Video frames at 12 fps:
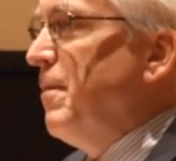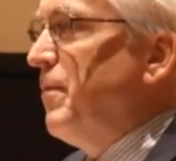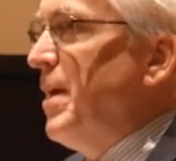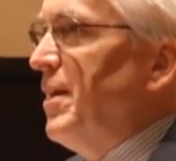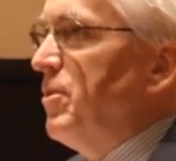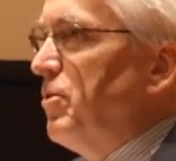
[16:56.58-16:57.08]

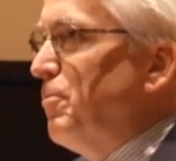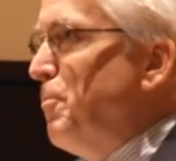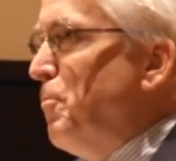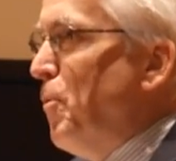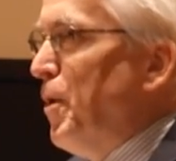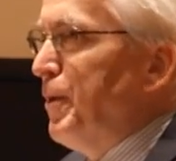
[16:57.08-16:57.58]
that's
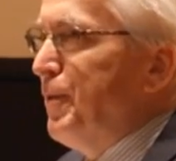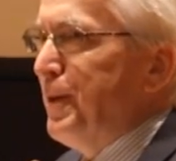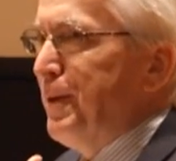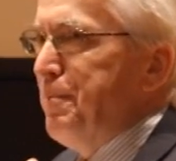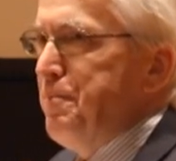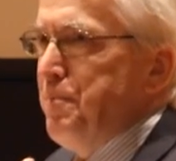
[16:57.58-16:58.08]
one of
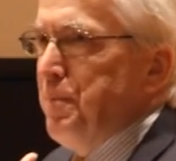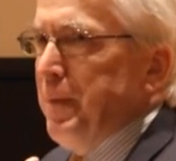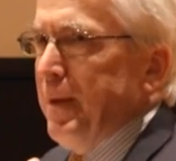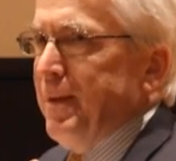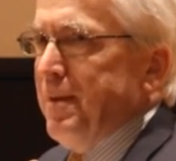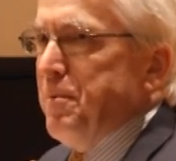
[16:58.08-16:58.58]
the
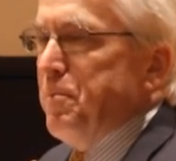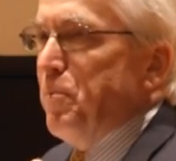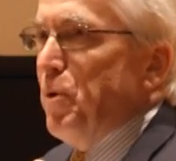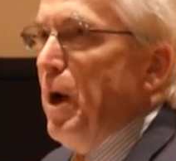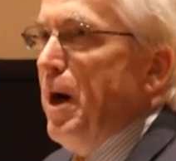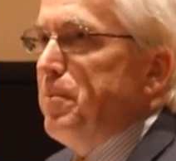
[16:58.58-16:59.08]

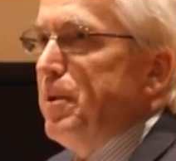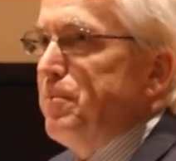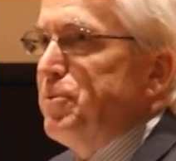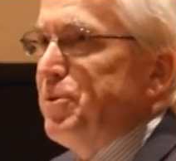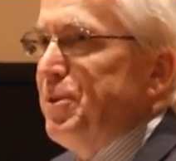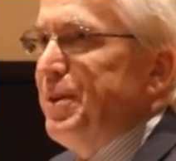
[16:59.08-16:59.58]

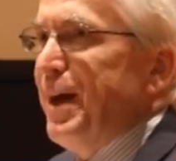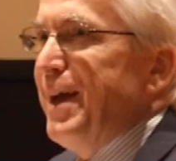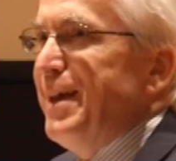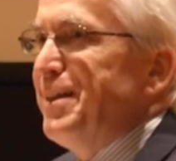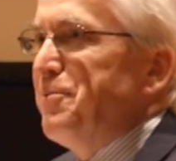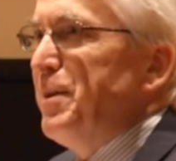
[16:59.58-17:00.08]
problems
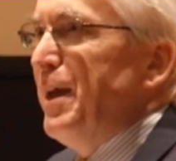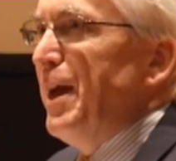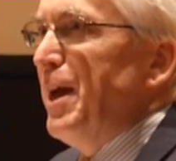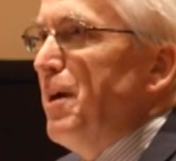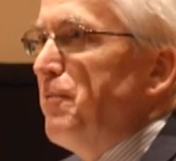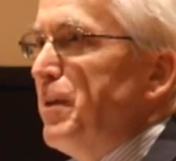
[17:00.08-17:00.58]
today that we
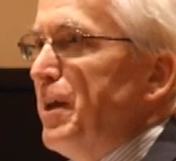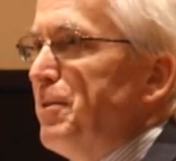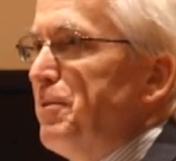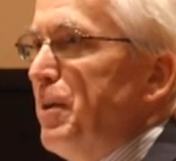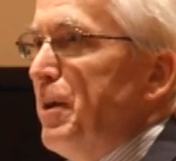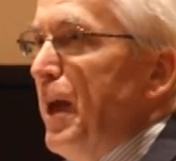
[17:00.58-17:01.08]
have
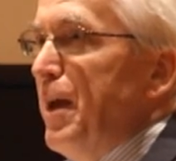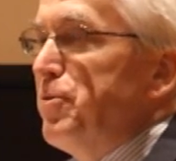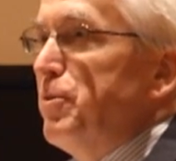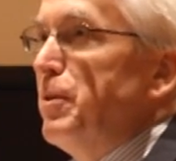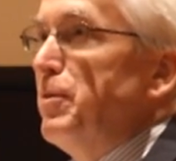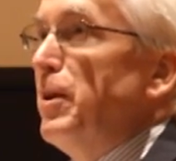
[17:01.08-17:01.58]

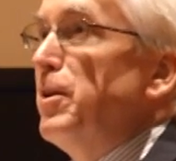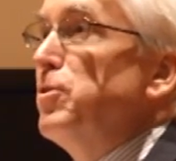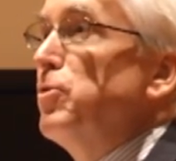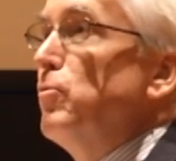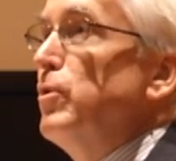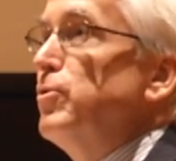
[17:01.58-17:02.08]
that
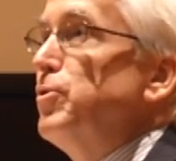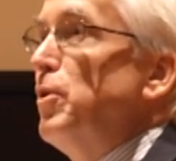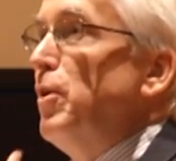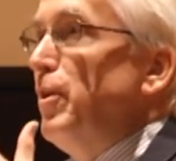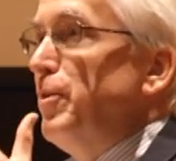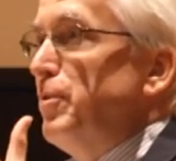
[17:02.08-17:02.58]
is a
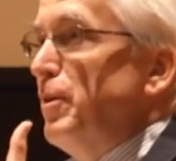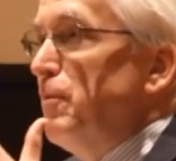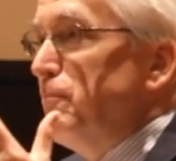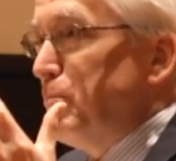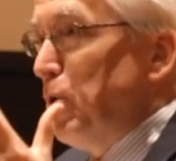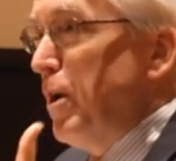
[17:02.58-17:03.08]
result
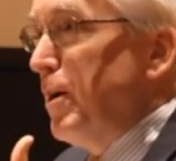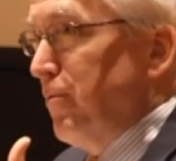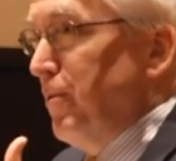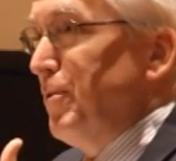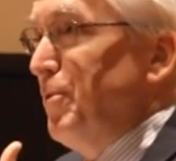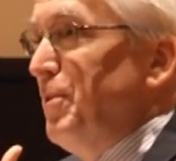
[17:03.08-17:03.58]
of
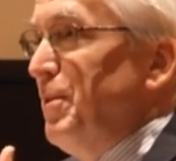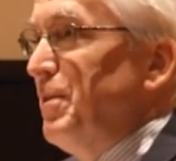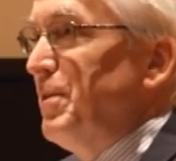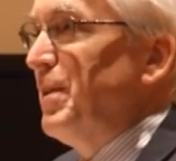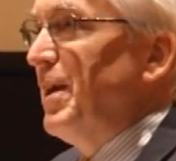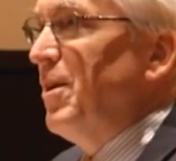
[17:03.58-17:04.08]
progress.
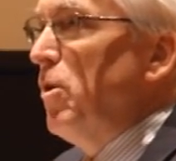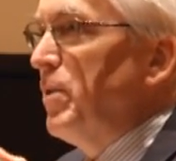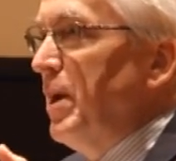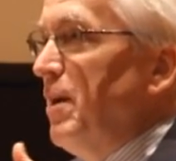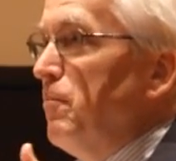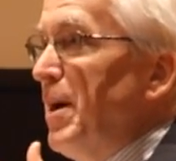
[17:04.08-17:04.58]
That,
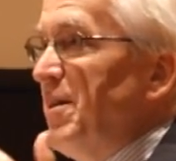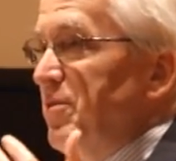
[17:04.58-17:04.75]
okay, everybody